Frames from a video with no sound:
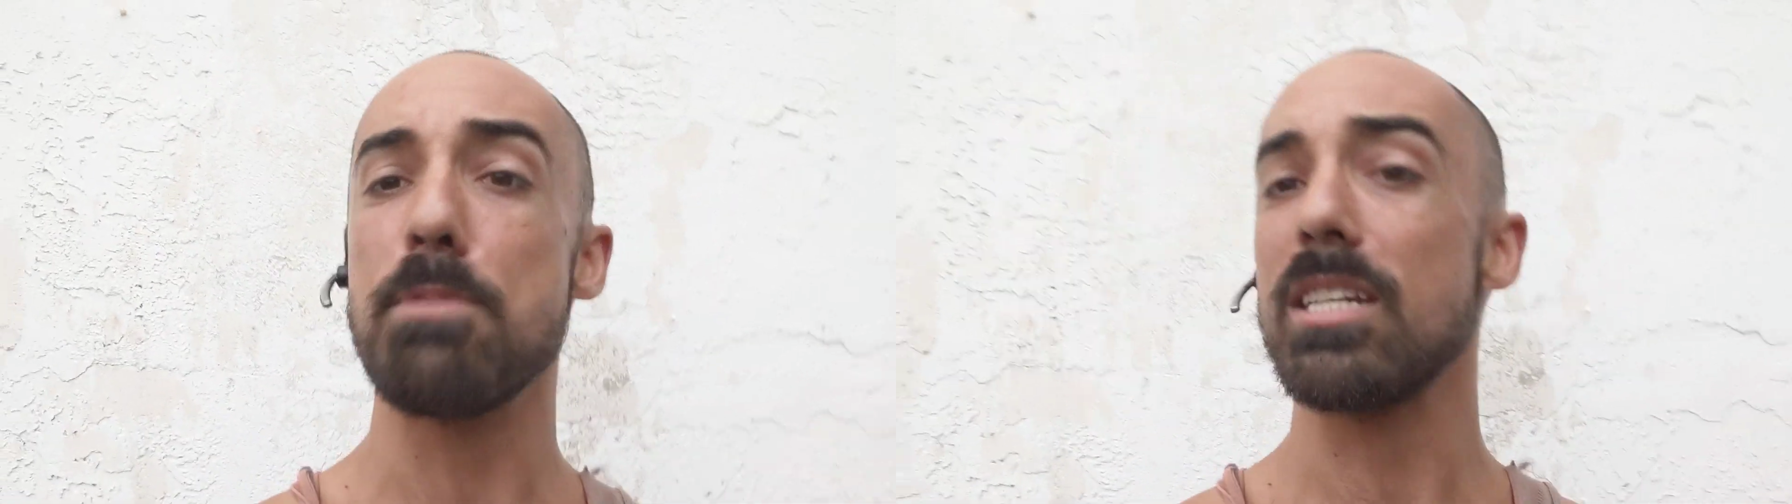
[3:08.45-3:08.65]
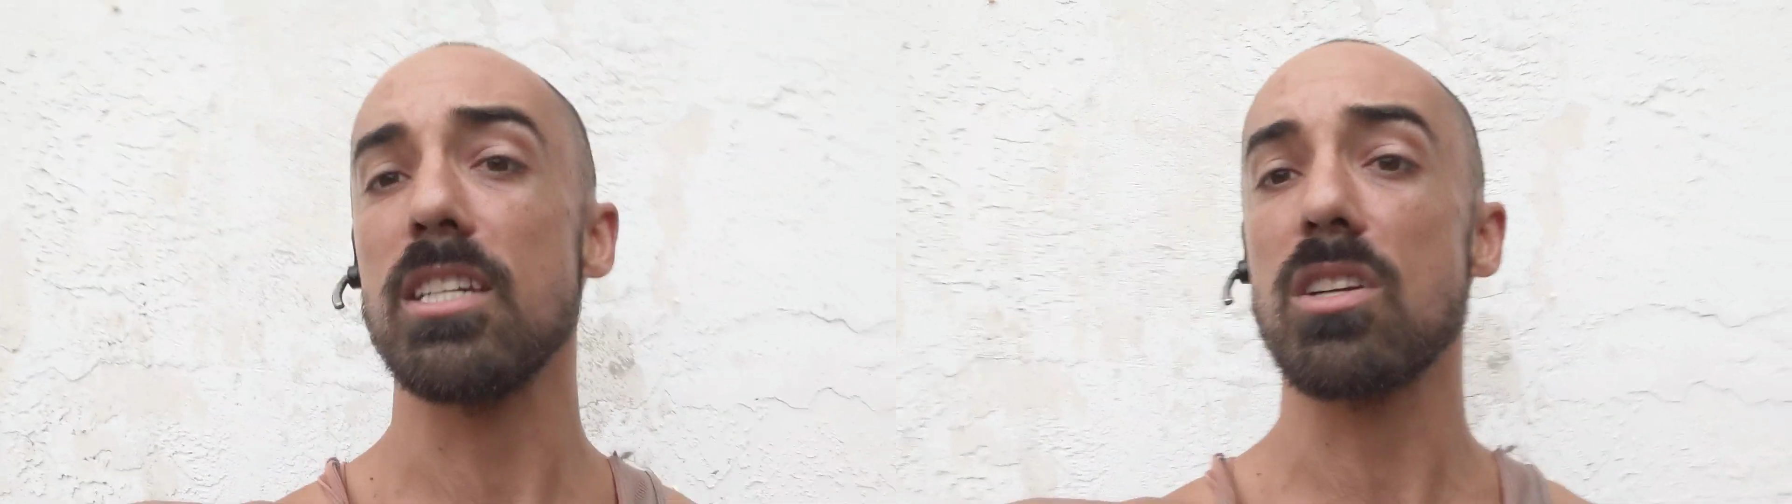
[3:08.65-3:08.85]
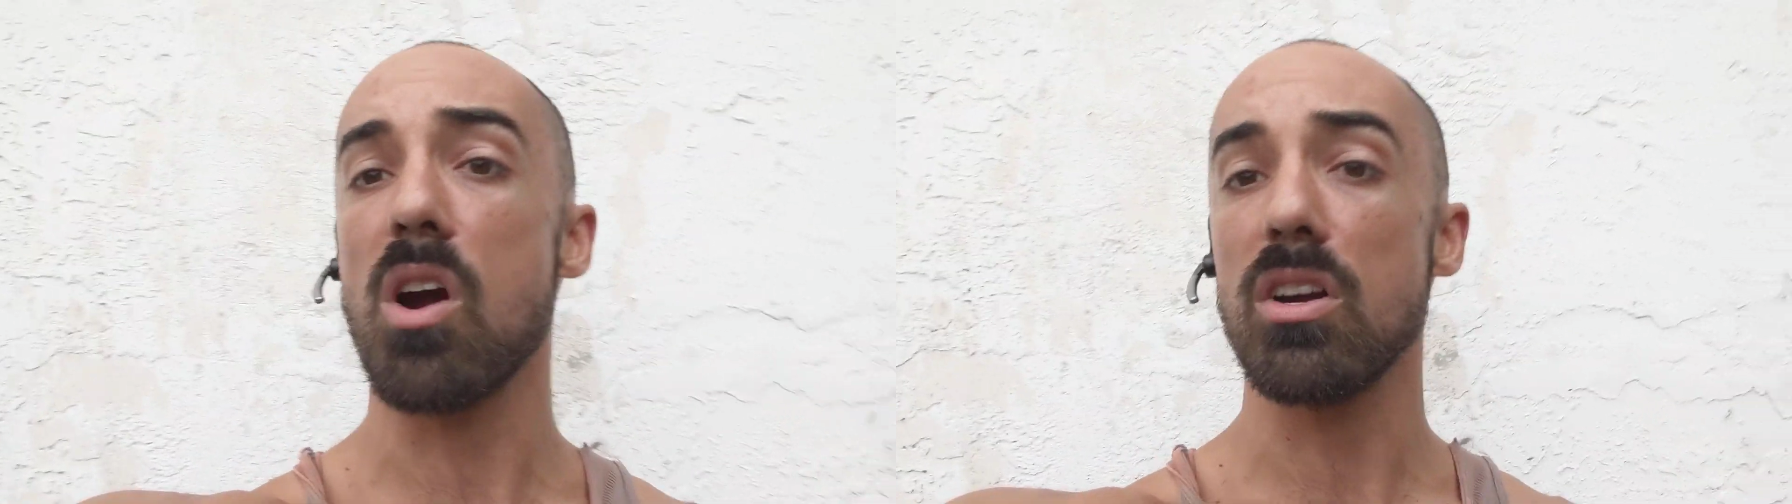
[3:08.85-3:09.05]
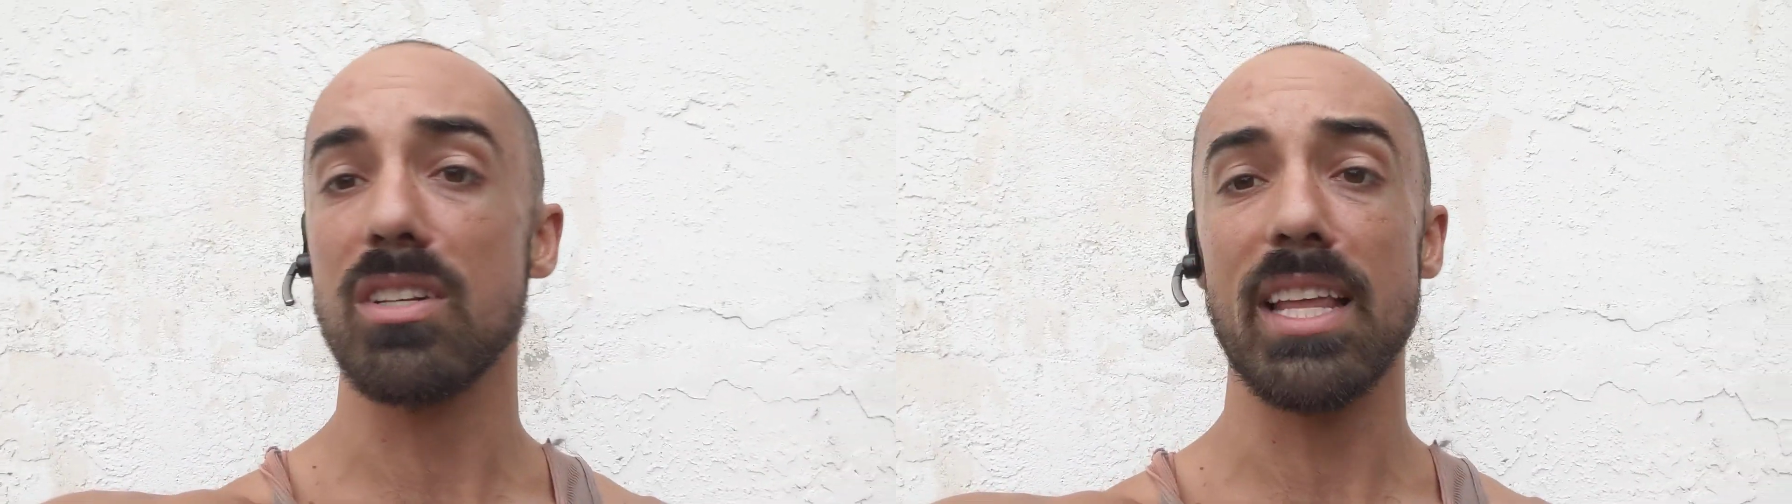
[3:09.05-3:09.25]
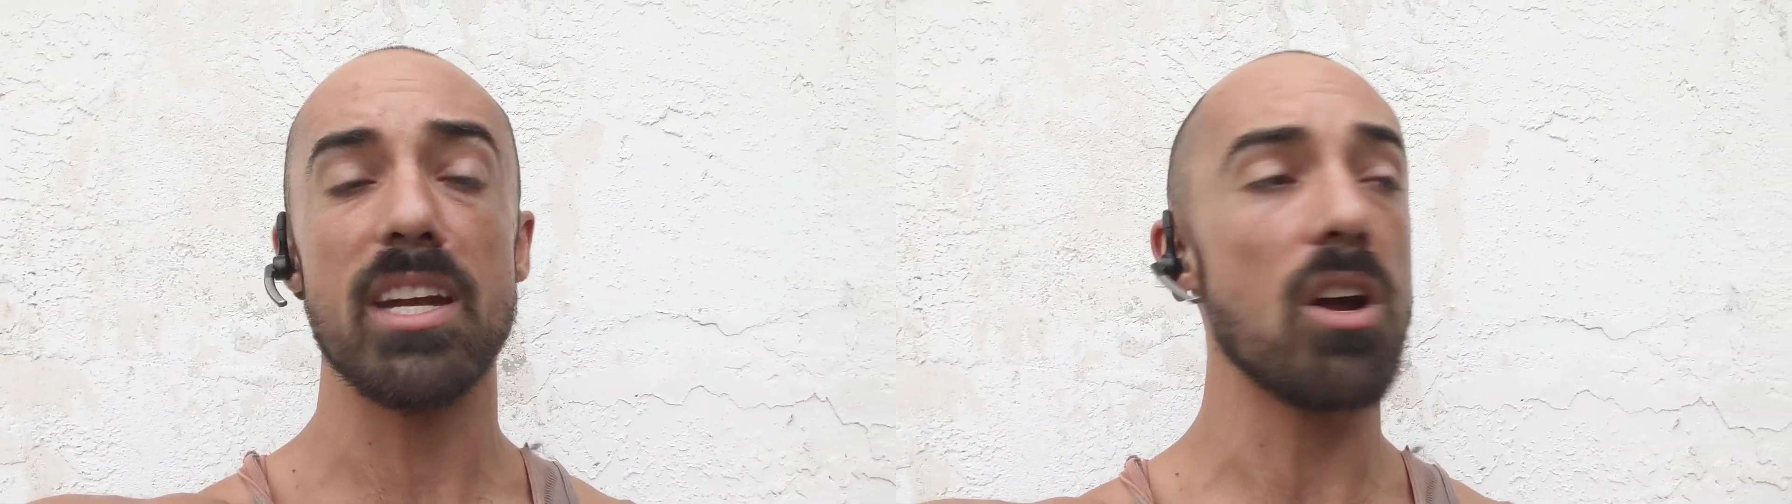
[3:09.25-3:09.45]
business
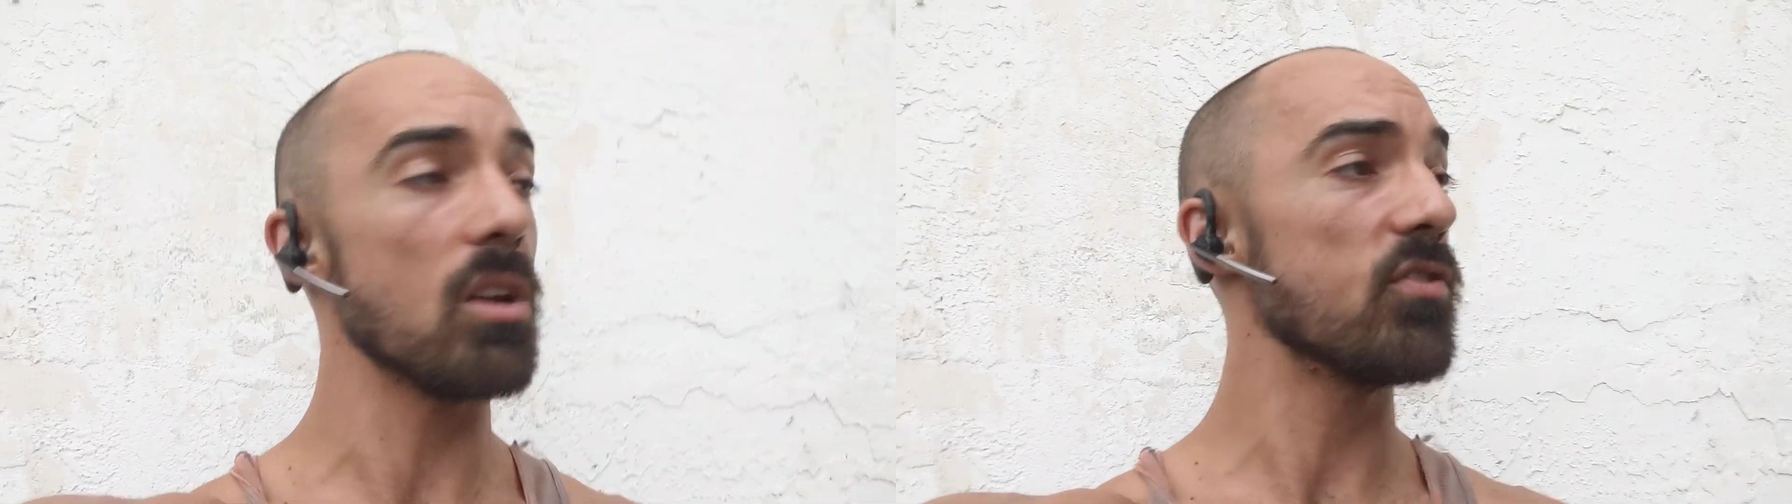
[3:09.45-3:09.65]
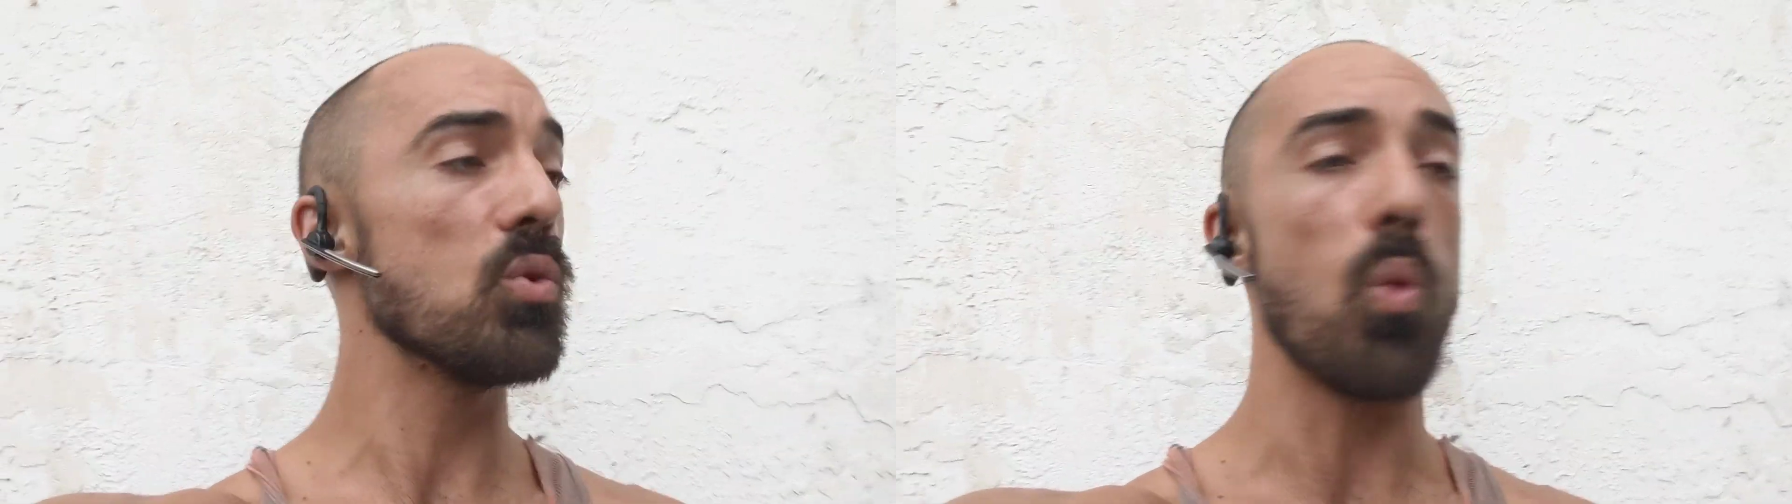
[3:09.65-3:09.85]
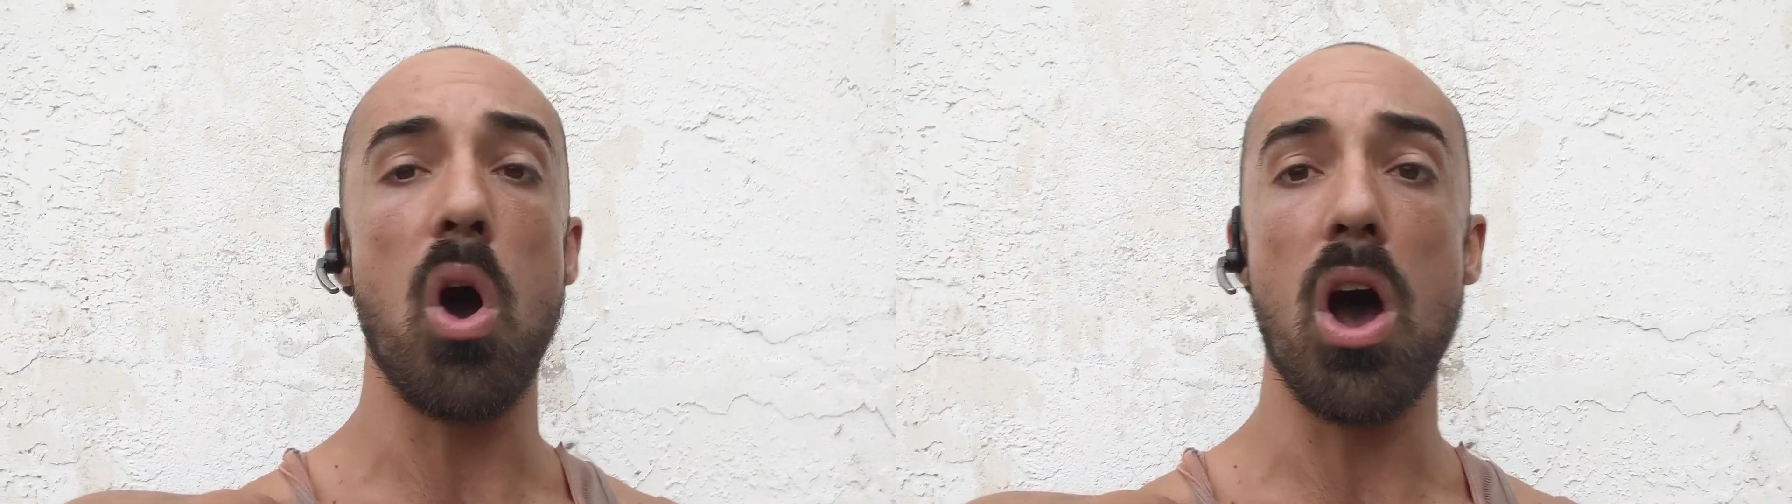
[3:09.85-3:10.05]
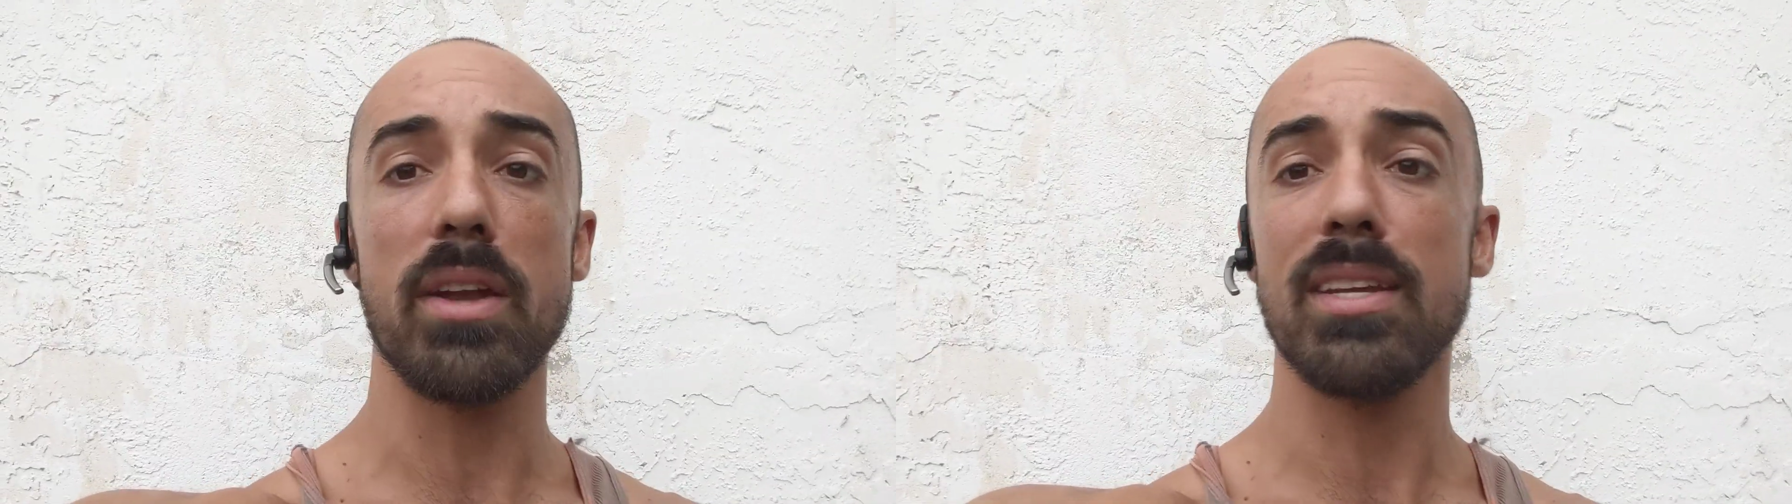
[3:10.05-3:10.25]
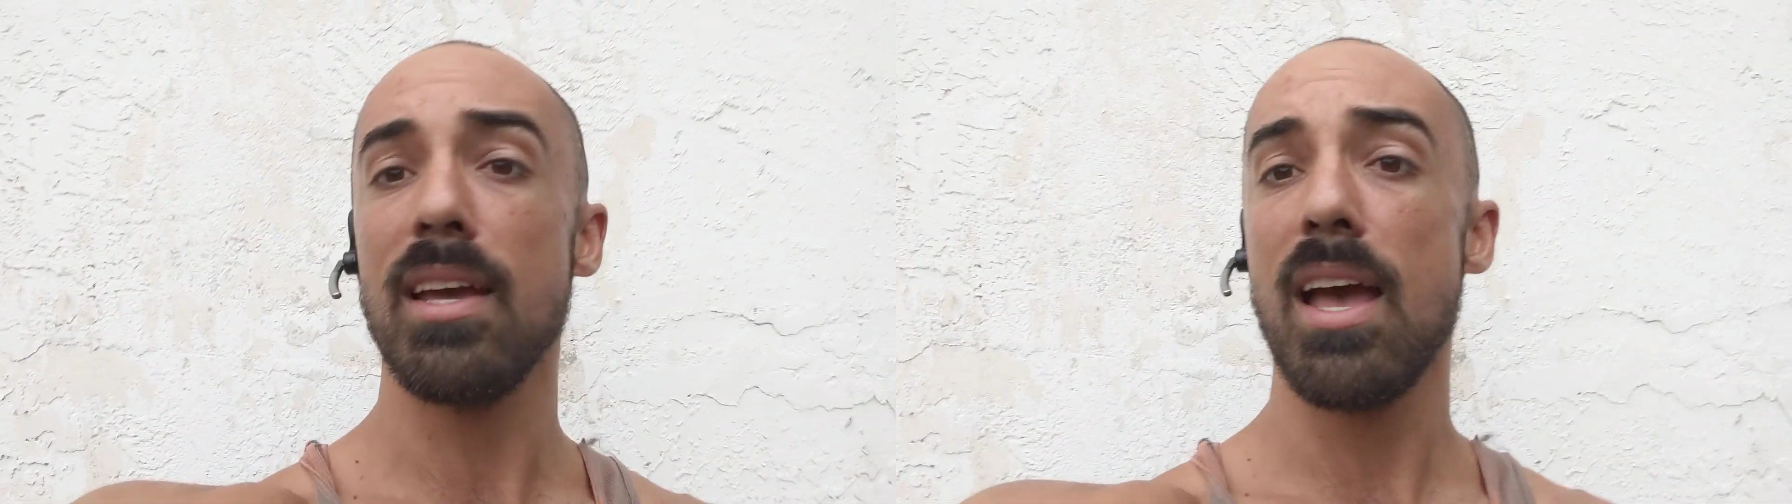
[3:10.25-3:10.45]
cards later on if you
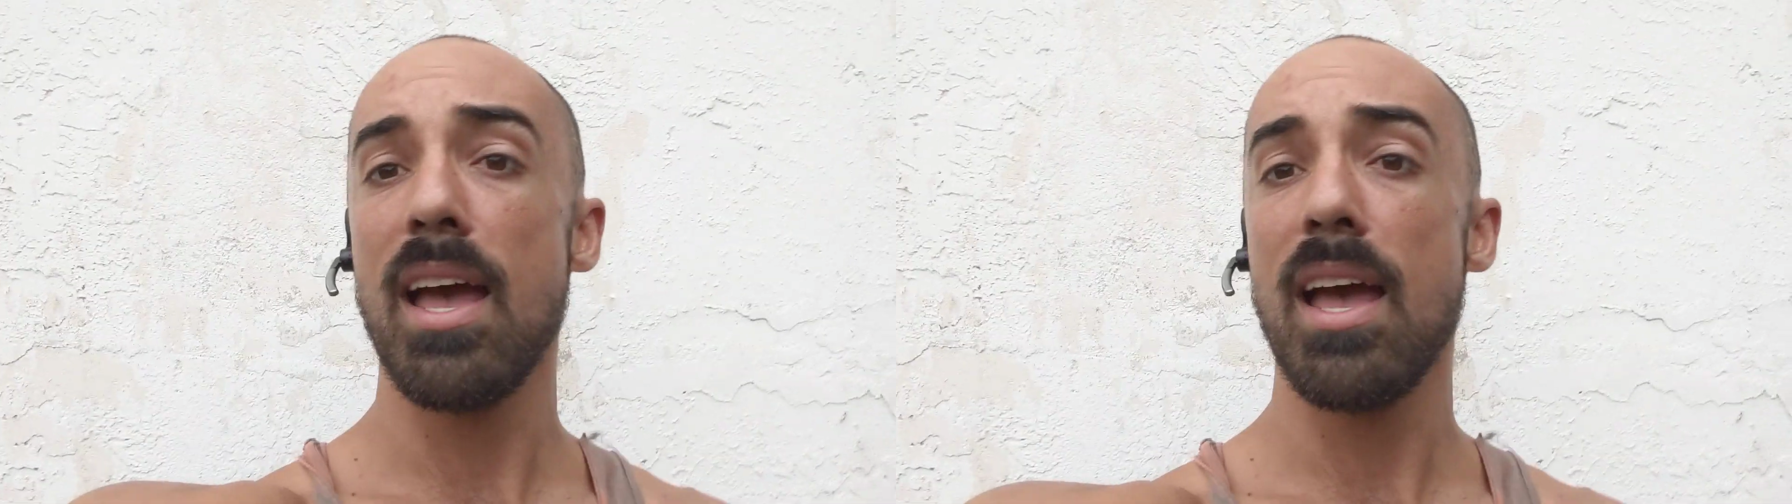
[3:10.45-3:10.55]
want.